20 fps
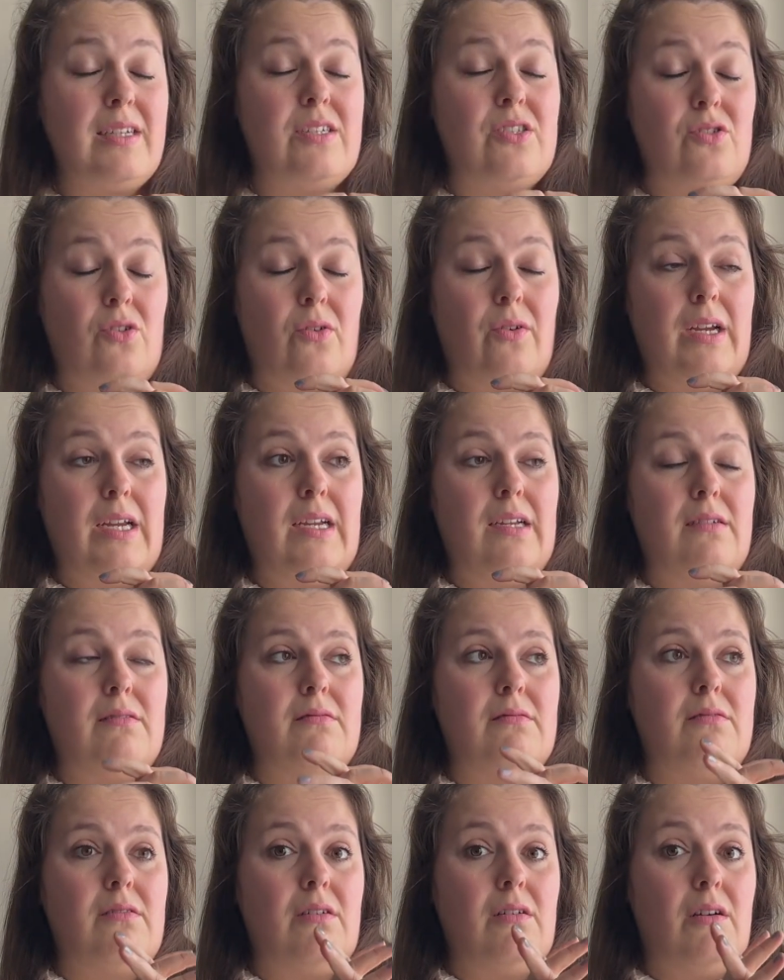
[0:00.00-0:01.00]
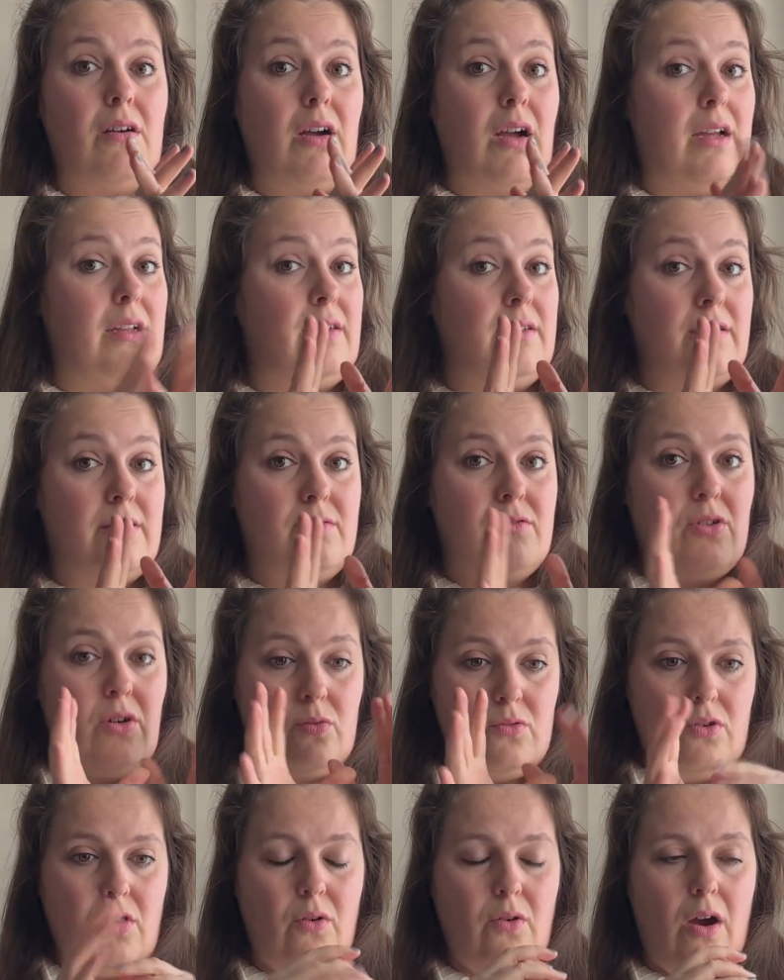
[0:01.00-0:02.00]
sorry. I
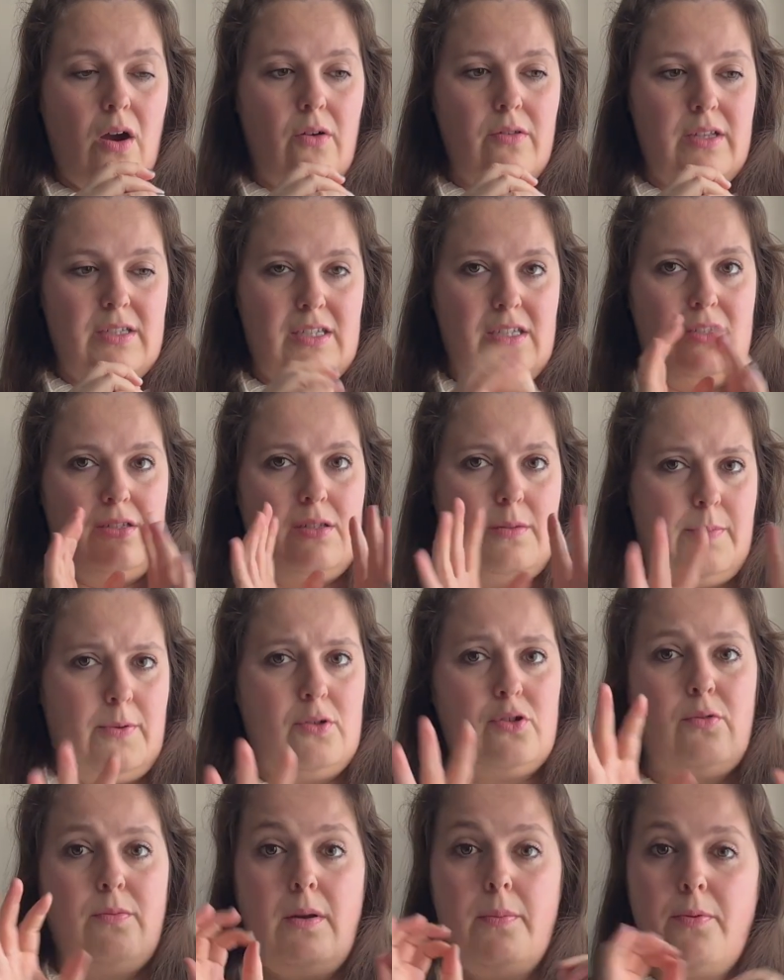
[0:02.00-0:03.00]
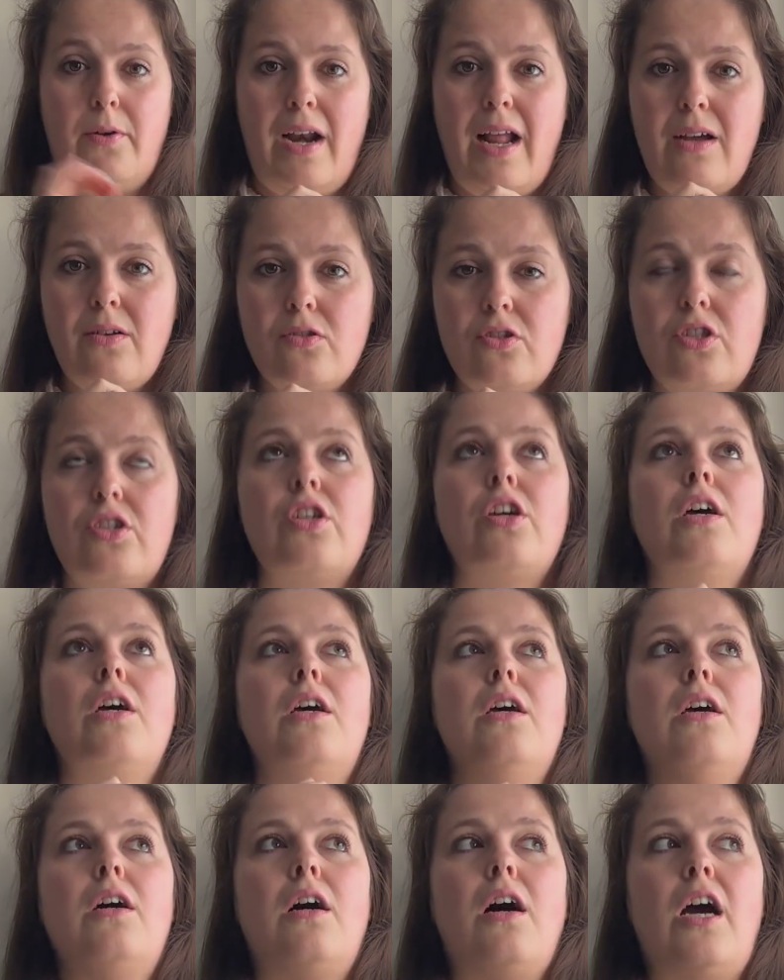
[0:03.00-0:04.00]
don't know how this is supposed to be pronounced.
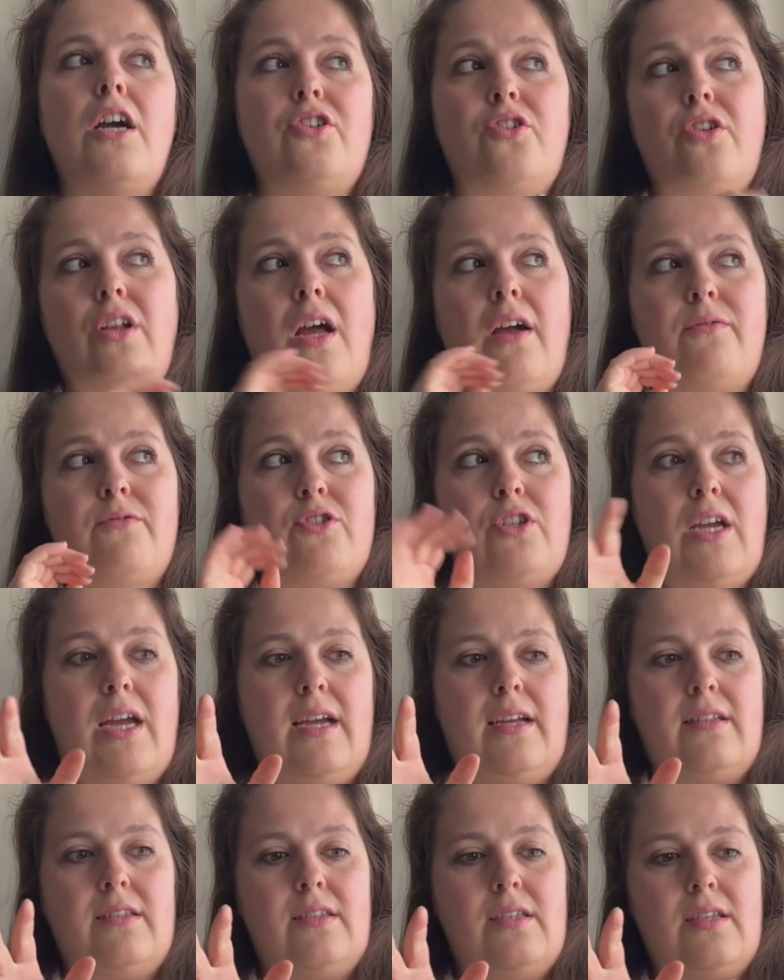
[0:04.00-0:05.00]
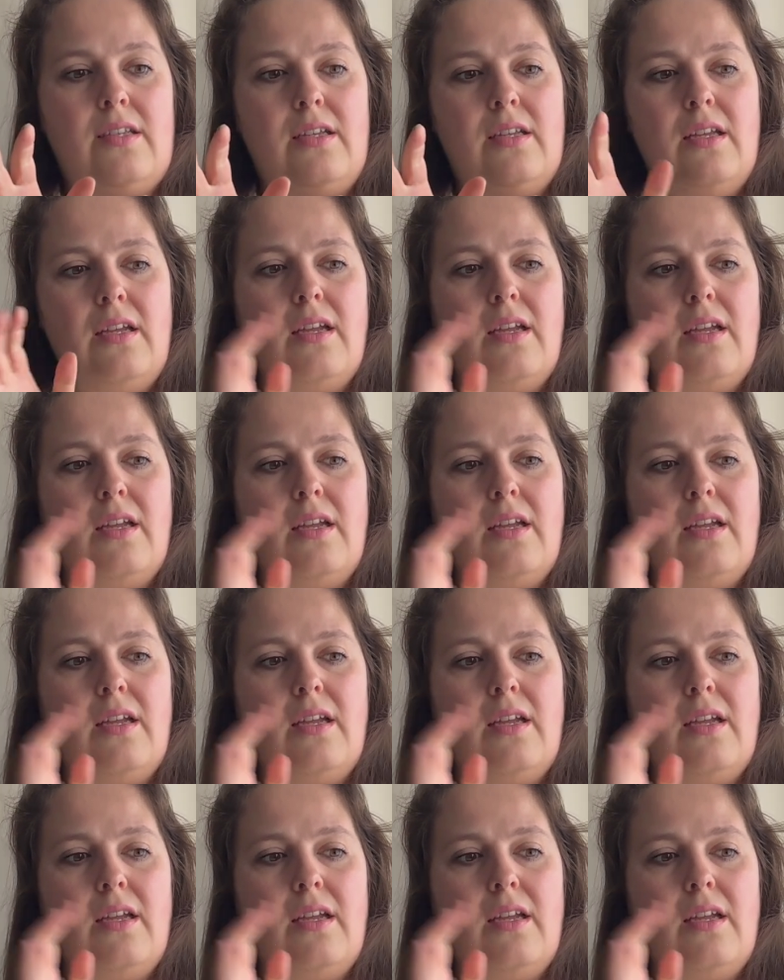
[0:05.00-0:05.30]
I should have checked.